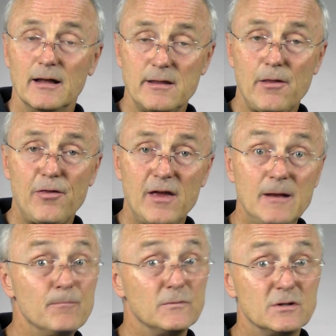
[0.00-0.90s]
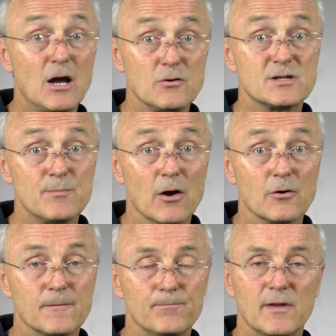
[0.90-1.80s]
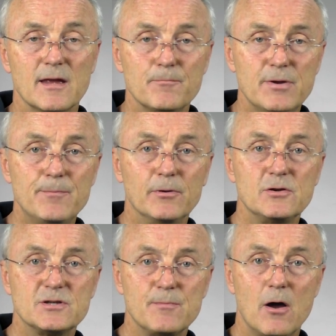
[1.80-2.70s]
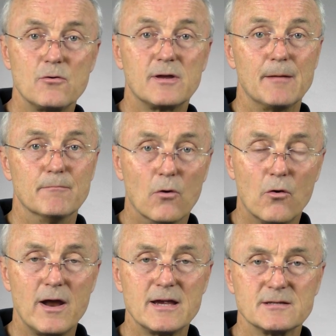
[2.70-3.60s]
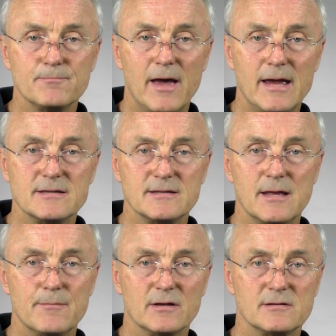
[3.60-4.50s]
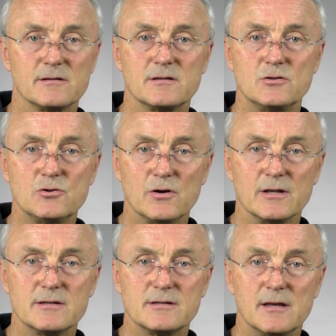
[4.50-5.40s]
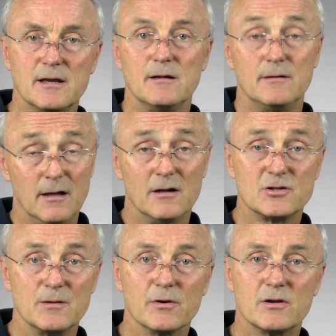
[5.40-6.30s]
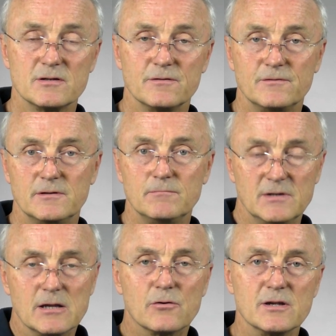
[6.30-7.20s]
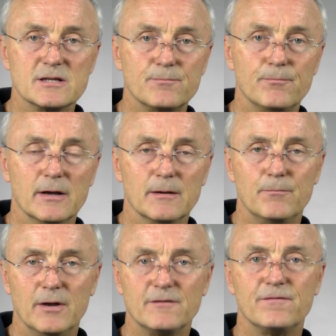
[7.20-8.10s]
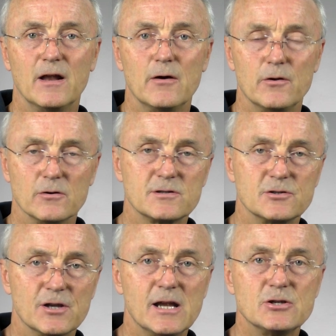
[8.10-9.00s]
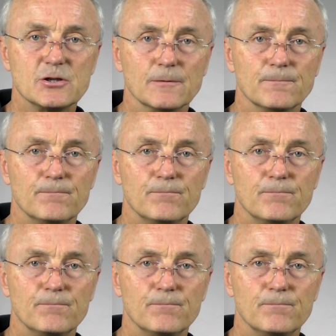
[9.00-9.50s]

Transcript: Another thing, don't smoke. People who smoke get more aches and pains in their muscles and joints, largely because of decreased blood flow and oxygenation.